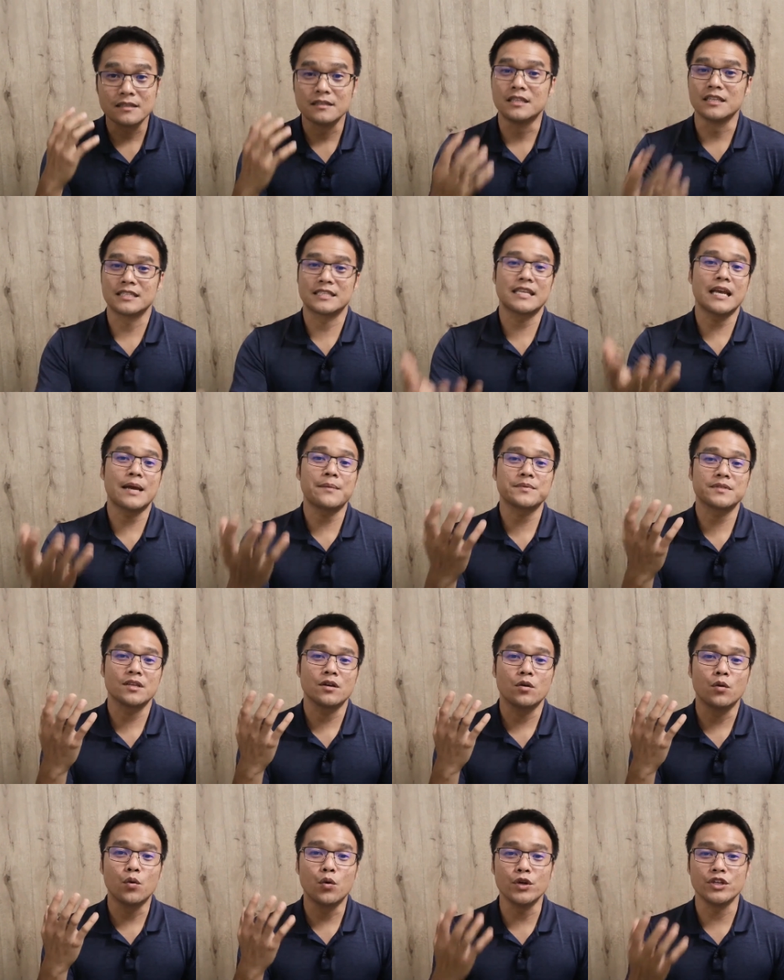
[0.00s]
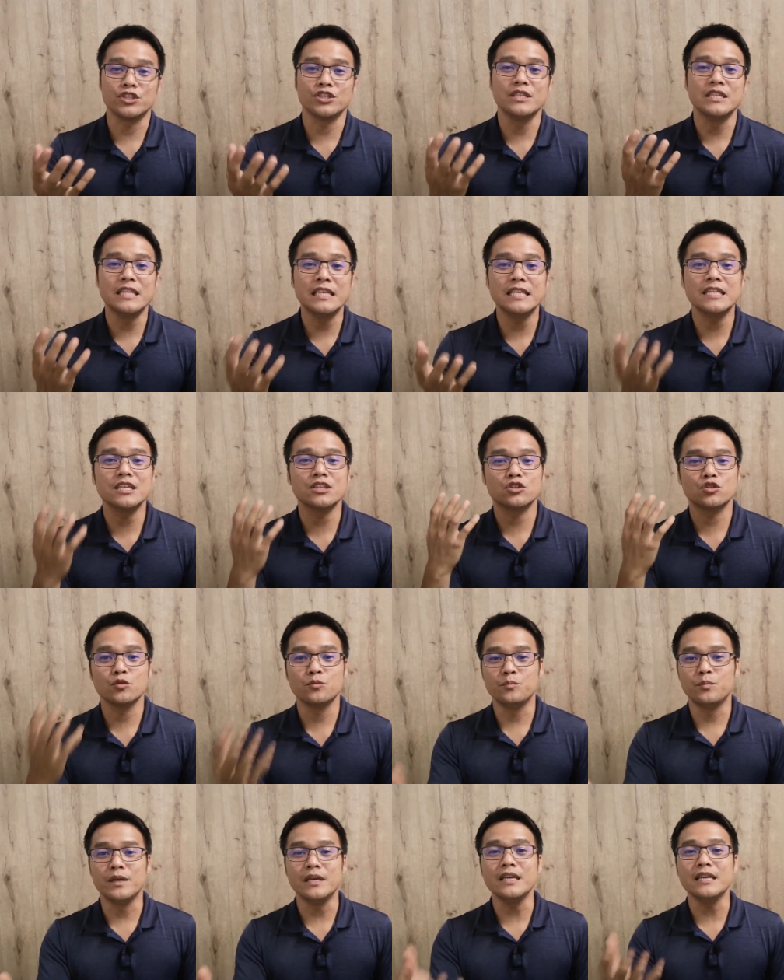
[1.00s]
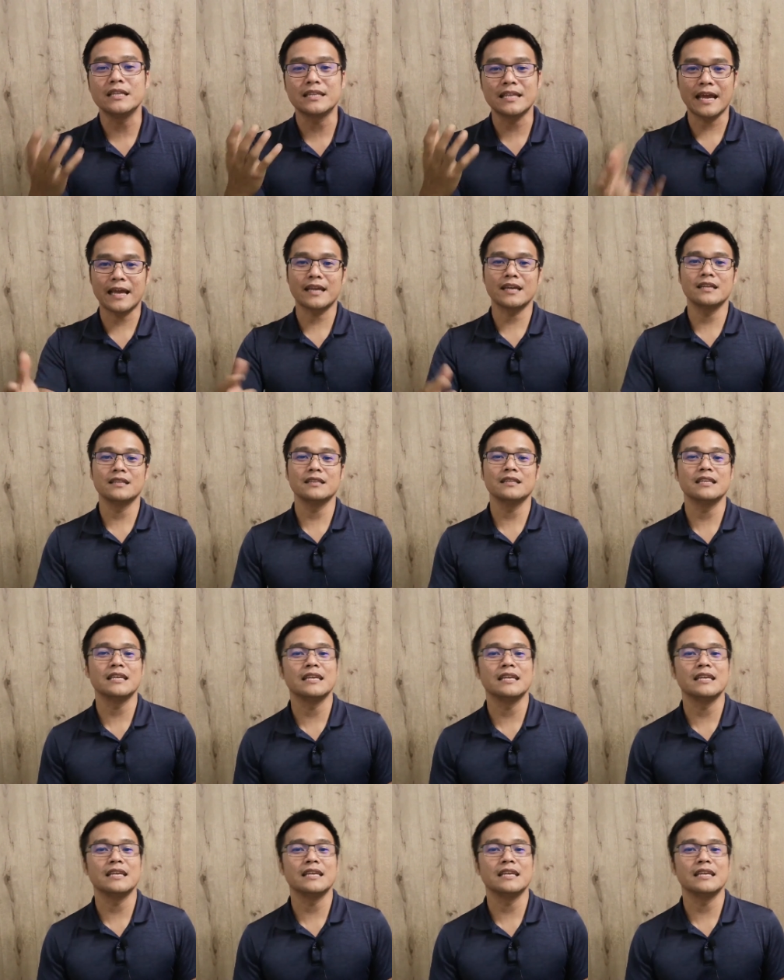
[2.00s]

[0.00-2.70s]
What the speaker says: the steps which needed to be taken